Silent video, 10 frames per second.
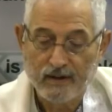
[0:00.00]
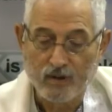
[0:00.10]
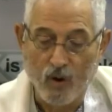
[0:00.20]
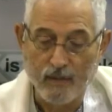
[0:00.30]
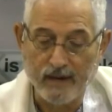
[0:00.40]

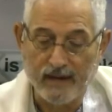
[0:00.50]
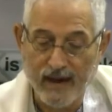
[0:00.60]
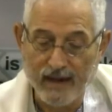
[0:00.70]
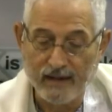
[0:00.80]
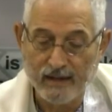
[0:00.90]
So
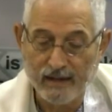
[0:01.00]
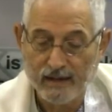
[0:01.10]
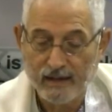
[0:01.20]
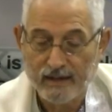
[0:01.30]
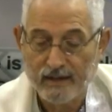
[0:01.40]
Armageddon,
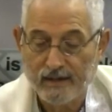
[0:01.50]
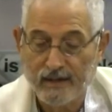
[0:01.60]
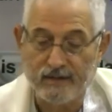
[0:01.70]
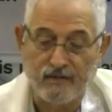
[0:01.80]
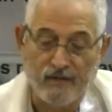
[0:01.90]

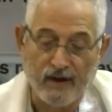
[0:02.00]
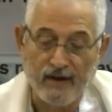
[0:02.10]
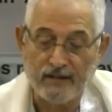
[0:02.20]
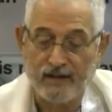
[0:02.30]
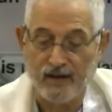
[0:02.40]
it's
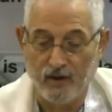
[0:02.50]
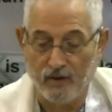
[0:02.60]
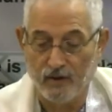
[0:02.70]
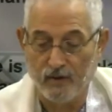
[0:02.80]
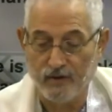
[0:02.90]
defined as the
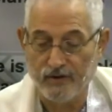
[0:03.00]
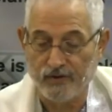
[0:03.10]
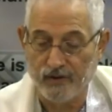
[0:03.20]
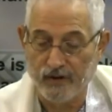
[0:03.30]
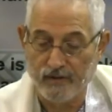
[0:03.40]
hill or the
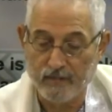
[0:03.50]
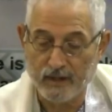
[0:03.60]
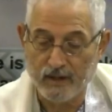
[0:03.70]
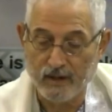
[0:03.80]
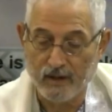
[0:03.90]
city of
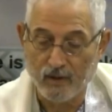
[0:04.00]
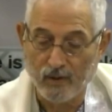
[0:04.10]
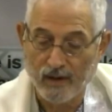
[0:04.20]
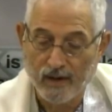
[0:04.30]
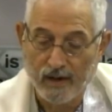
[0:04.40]
Megiddo.
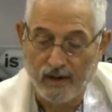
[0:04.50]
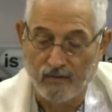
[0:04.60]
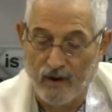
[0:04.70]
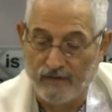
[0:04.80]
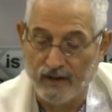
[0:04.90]

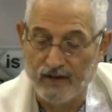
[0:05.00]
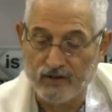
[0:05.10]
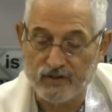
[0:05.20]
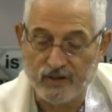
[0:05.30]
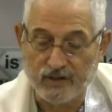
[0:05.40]
In
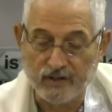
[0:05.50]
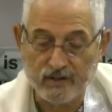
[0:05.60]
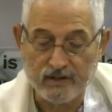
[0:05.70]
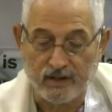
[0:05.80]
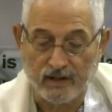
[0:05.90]
Revelation
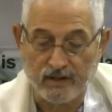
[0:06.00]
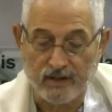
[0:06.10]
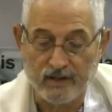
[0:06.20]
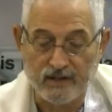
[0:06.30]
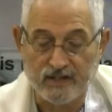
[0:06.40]
sixteen
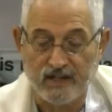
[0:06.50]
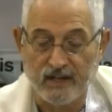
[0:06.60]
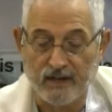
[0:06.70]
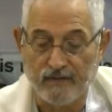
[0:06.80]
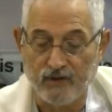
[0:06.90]
sixteen, the
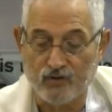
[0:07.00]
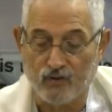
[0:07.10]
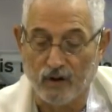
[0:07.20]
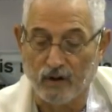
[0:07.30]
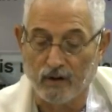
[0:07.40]
scene of the
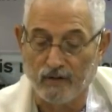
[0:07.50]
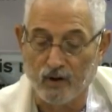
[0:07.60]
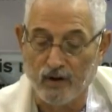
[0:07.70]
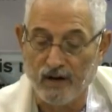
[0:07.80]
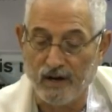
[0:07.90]
struggle of
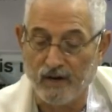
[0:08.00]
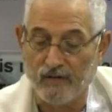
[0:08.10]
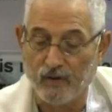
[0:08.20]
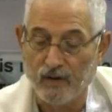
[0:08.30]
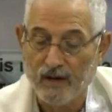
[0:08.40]
good and
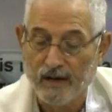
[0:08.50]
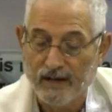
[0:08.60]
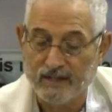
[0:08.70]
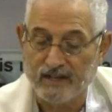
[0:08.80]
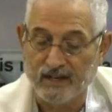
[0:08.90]
evil
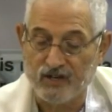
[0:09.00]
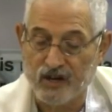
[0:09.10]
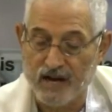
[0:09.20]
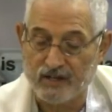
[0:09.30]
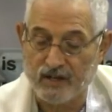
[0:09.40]
is
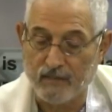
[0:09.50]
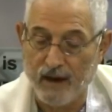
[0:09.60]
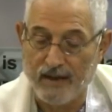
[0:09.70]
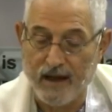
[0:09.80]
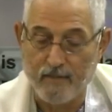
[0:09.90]
suggested
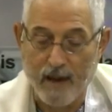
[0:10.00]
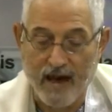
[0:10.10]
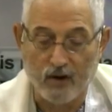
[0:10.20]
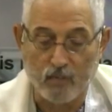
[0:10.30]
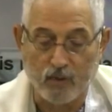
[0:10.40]
by that
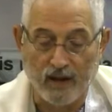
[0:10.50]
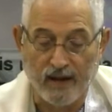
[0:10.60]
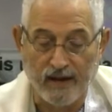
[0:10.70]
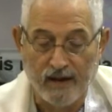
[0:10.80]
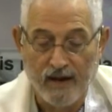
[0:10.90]
battle
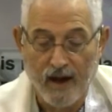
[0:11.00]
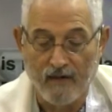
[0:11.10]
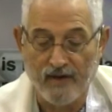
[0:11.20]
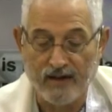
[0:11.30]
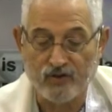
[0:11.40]
plain
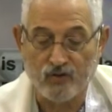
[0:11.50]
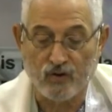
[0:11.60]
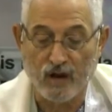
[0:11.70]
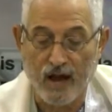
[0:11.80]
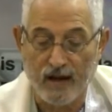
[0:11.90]
of
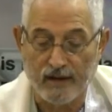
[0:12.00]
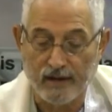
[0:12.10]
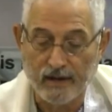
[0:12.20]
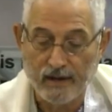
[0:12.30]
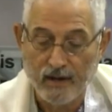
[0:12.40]
Esdraelon,
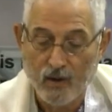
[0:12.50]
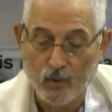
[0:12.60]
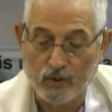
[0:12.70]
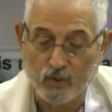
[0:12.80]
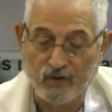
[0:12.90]

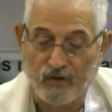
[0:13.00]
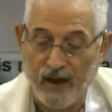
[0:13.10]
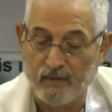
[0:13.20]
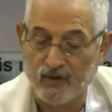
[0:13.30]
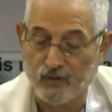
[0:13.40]
which was
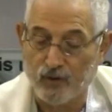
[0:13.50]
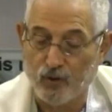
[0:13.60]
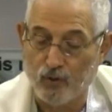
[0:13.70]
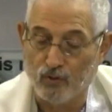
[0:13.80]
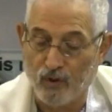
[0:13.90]
famous for
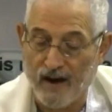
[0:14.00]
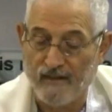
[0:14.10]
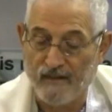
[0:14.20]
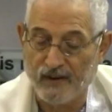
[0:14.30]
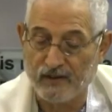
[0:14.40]
two great
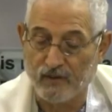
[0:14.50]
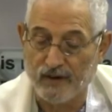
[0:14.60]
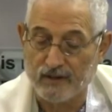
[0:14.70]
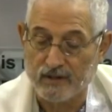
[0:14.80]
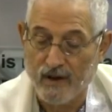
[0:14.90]

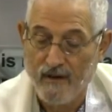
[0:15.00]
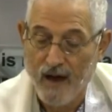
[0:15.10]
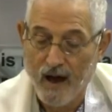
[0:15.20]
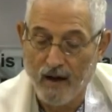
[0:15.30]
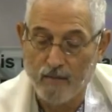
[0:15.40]
victories,
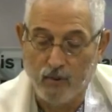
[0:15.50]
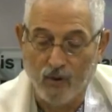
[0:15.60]
of